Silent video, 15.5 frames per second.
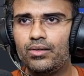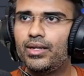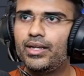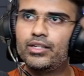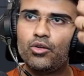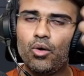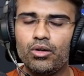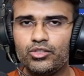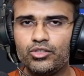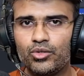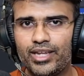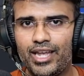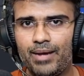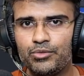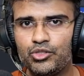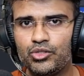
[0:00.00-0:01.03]
It also
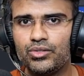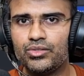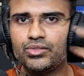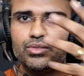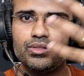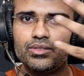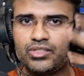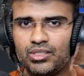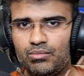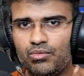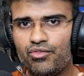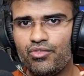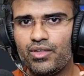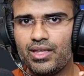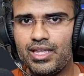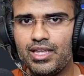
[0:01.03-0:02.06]
captures some of
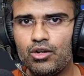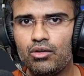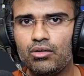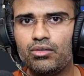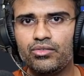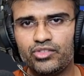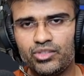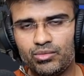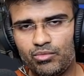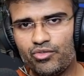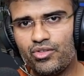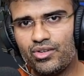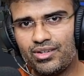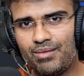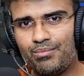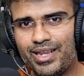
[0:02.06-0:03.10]
the echo, some of the
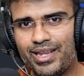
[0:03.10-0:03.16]
rumbling